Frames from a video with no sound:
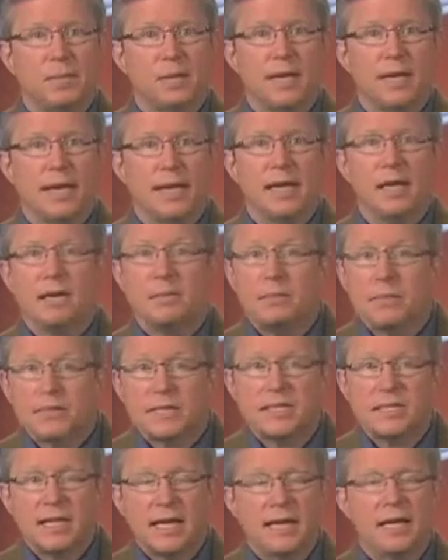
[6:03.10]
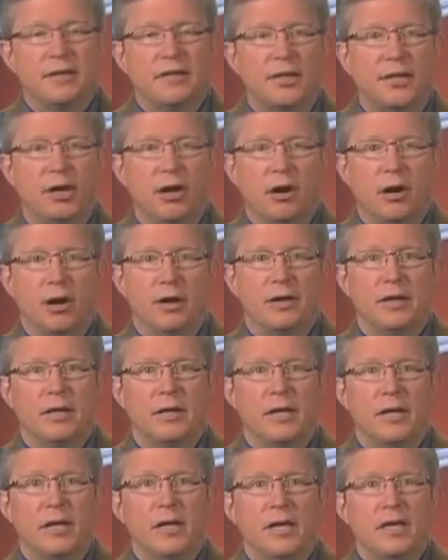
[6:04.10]
play, but stay in the yard.
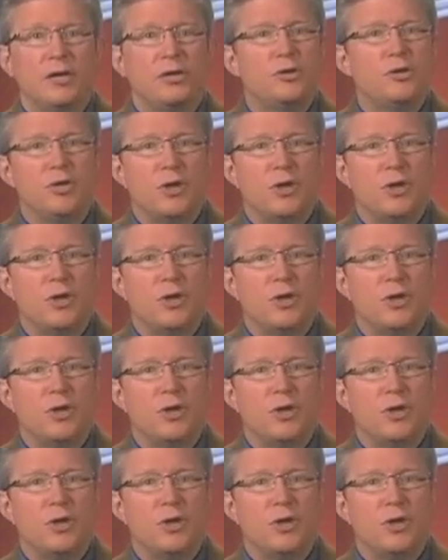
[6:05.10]
You